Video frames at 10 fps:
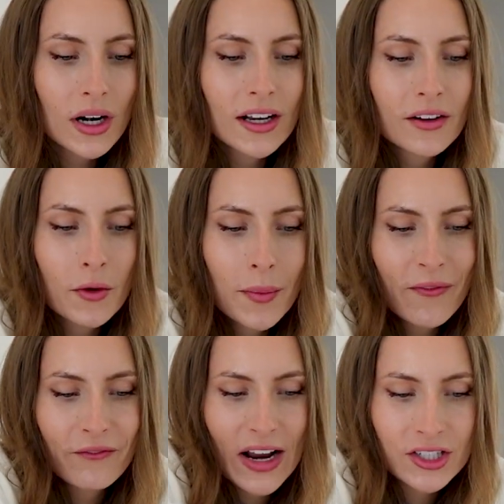not here for
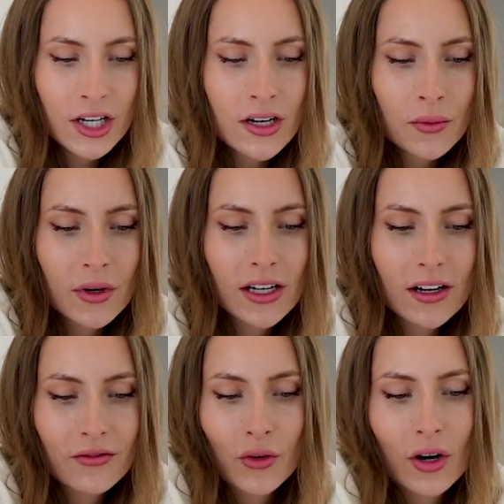perfection. We're
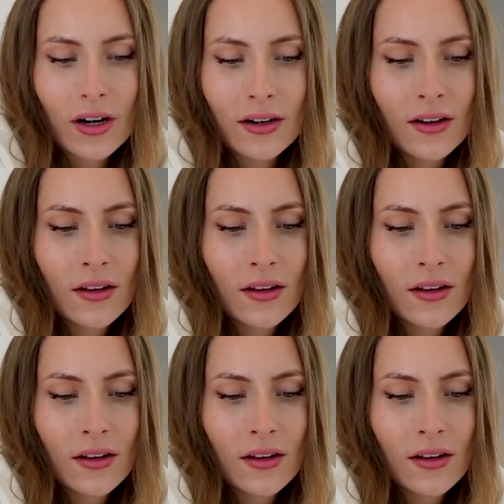here for...